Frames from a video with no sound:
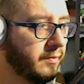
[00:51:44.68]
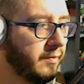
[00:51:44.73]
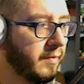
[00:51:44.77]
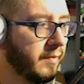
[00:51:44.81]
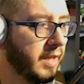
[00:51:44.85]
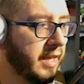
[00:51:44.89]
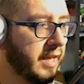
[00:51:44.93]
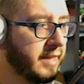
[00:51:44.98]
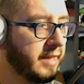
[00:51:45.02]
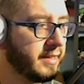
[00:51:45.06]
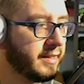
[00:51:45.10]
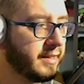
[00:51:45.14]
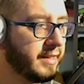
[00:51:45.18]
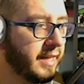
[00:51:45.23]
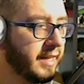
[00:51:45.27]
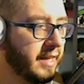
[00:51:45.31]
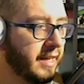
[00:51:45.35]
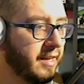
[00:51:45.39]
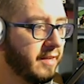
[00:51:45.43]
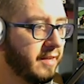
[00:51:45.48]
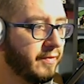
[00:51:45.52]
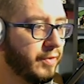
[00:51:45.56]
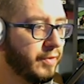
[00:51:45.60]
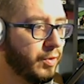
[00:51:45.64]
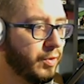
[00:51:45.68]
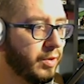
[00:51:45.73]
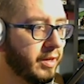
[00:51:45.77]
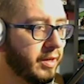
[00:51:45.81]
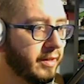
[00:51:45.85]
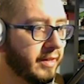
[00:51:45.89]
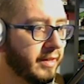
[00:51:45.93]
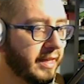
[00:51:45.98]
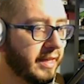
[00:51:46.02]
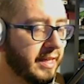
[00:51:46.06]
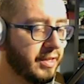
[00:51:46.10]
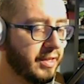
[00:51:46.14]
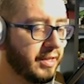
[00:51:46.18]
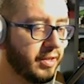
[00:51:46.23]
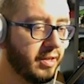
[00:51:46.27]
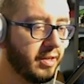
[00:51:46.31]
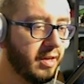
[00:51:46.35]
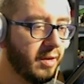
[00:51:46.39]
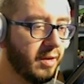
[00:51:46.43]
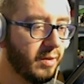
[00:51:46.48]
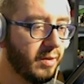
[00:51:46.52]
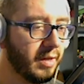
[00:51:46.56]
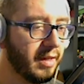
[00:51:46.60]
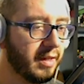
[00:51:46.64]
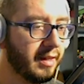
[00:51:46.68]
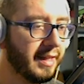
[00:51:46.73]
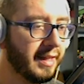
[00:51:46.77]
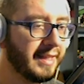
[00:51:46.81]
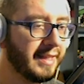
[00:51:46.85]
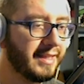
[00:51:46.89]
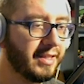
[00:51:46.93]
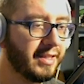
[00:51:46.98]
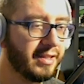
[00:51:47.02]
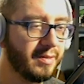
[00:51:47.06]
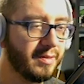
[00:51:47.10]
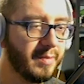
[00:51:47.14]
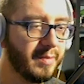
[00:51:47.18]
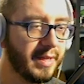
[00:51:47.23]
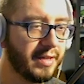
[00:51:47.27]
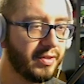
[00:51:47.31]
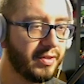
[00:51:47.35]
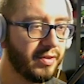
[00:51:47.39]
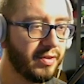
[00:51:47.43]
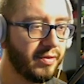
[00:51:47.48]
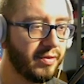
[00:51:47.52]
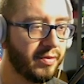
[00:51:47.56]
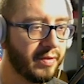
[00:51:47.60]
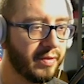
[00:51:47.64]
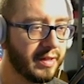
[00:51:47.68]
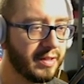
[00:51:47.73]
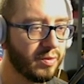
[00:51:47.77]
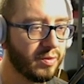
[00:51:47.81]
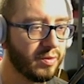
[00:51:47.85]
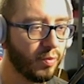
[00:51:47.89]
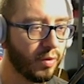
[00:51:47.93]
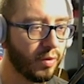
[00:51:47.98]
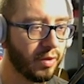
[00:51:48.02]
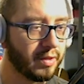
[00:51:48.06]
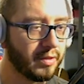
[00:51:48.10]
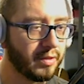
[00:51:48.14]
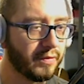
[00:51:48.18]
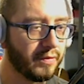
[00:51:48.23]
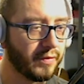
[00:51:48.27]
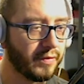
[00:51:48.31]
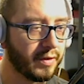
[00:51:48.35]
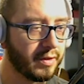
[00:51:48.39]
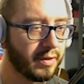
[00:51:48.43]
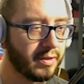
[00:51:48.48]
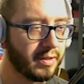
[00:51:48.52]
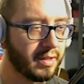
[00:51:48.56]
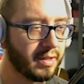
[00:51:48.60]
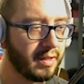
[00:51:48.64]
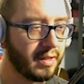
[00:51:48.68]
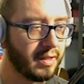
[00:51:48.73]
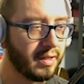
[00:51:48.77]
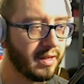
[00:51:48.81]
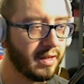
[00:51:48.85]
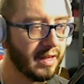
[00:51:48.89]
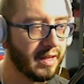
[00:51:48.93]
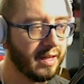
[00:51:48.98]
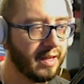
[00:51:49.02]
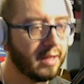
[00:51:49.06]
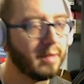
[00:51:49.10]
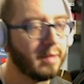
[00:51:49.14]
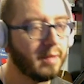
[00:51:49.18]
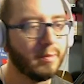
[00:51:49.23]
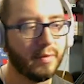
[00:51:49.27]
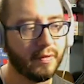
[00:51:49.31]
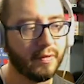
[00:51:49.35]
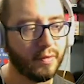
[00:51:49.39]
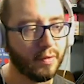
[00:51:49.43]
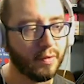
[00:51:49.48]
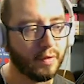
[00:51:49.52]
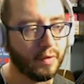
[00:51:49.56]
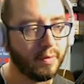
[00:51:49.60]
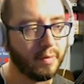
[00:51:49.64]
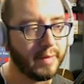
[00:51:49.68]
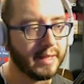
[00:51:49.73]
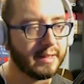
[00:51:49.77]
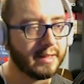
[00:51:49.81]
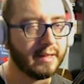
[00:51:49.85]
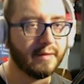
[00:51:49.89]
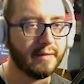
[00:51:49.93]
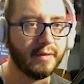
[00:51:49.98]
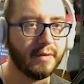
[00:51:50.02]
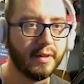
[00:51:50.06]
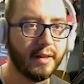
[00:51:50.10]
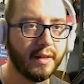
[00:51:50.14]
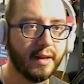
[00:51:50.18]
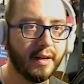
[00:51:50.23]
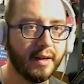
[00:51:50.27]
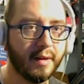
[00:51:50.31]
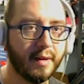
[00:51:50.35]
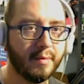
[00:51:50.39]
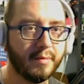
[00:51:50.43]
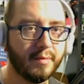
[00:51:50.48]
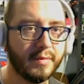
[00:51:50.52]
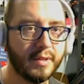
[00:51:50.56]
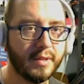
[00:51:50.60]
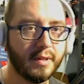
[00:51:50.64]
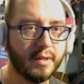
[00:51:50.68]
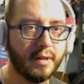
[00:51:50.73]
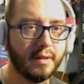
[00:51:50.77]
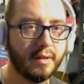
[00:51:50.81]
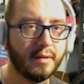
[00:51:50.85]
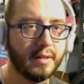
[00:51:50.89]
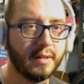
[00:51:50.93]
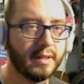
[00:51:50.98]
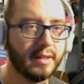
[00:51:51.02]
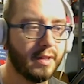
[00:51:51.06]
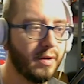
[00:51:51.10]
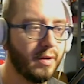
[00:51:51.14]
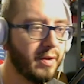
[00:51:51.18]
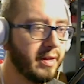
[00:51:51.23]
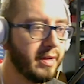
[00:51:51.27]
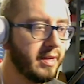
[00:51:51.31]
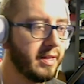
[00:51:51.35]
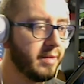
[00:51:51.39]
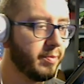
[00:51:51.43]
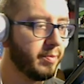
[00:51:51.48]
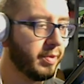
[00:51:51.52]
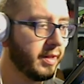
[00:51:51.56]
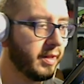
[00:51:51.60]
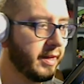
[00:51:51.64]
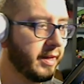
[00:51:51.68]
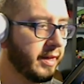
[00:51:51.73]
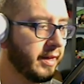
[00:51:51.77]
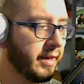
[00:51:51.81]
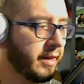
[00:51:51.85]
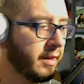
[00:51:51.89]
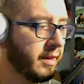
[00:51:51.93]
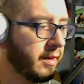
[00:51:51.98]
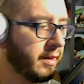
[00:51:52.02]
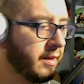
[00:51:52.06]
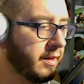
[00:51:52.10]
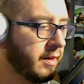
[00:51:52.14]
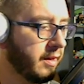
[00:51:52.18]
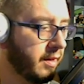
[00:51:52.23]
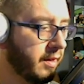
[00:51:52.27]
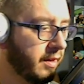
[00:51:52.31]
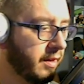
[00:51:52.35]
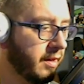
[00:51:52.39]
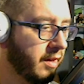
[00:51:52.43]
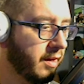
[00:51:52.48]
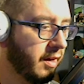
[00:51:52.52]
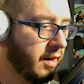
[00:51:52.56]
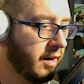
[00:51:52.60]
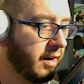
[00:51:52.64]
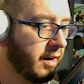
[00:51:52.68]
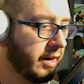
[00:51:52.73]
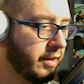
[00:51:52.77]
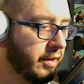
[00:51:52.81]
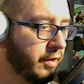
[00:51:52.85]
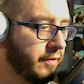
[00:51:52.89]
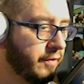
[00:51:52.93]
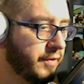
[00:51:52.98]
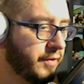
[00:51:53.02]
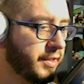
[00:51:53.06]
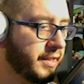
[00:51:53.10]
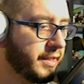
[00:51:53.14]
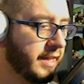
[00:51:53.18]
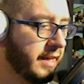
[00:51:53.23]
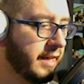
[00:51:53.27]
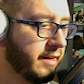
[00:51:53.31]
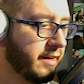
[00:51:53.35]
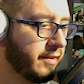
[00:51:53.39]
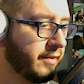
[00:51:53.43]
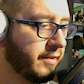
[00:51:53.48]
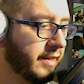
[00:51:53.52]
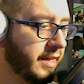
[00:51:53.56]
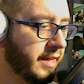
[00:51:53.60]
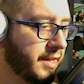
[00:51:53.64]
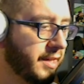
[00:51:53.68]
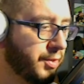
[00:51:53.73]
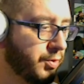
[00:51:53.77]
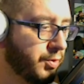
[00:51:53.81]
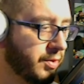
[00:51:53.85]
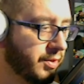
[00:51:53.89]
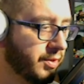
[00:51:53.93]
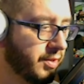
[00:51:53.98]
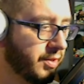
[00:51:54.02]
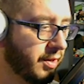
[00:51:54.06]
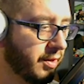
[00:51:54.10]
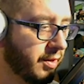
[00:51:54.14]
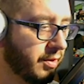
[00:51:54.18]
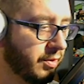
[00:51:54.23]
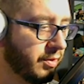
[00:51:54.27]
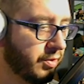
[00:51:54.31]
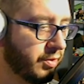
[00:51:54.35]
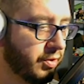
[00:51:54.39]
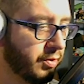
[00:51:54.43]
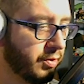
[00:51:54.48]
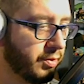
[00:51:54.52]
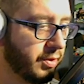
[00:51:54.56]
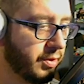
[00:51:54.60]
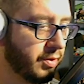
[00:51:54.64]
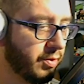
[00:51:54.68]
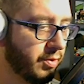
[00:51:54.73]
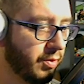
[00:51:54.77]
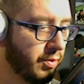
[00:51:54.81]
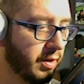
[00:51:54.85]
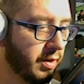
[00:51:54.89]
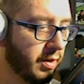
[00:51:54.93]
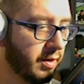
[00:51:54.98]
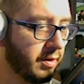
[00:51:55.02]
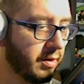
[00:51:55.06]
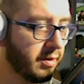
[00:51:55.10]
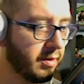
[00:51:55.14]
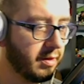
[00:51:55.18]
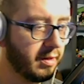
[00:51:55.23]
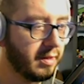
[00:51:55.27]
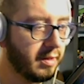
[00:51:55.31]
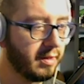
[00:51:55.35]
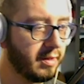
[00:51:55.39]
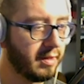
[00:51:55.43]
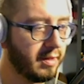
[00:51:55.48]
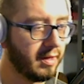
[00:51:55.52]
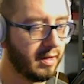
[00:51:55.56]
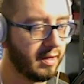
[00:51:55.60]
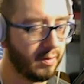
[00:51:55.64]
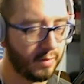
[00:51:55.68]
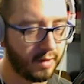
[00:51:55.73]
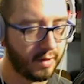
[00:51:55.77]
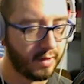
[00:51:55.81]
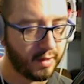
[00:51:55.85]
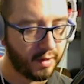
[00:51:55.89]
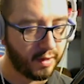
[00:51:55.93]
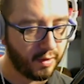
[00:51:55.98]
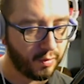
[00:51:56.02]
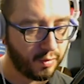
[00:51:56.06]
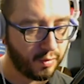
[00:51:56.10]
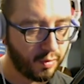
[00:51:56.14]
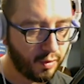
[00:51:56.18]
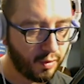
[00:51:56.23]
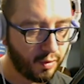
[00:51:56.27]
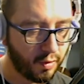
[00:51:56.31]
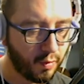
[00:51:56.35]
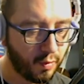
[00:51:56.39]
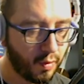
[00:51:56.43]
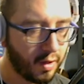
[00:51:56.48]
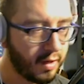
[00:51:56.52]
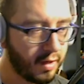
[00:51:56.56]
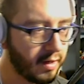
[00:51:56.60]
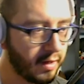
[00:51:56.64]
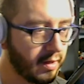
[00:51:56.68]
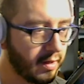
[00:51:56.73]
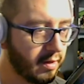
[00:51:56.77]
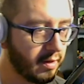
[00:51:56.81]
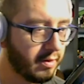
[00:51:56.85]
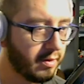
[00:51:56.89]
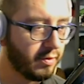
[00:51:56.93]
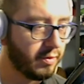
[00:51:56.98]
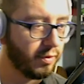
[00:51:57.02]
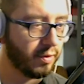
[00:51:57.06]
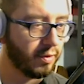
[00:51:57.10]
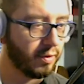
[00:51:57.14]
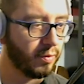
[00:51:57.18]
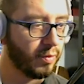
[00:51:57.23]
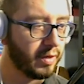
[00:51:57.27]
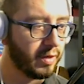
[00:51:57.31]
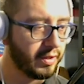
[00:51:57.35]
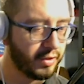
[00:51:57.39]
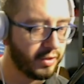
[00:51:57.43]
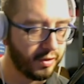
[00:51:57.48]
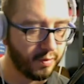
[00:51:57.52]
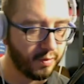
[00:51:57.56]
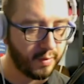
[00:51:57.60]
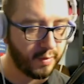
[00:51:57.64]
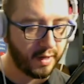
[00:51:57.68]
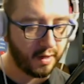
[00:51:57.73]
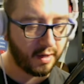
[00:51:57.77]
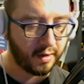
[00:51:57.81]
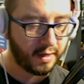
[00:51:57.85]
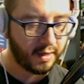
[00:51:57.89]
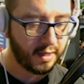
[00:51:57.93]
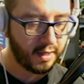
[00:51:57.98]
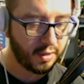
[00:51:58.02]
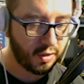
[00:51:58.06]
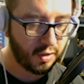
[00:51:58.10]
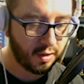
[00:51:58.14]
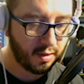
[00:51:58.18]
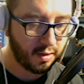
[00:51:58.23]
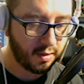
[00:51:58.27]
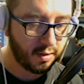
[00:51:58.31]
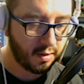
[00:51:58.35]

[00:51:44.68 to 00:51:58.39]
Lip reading: Instead of you are in the kitchen, you know what? Let's just make sure this works first before we mess everything up. So let's go ahead and hit play. All right, you've just entered the entrance hall. Choose a door. All right, we're going to go door 1. Door 1 should be our kitchen.